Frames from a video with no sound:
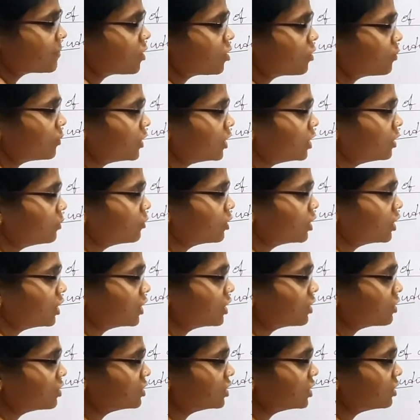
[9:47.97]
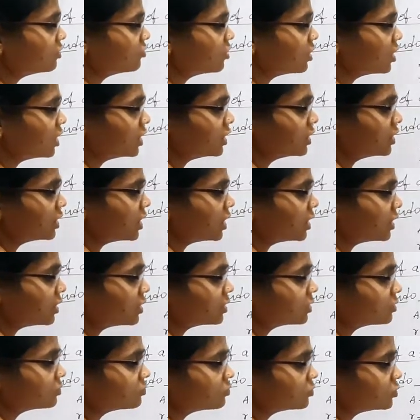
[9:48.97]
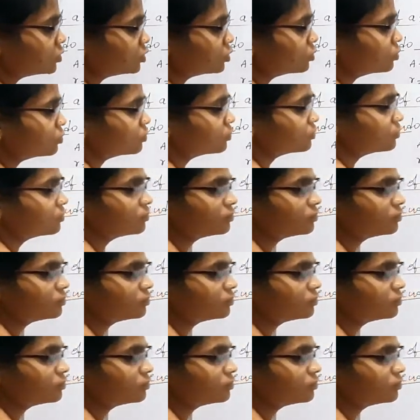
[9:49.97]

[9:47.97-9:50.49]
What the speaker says: how many molecules involved in that? 2.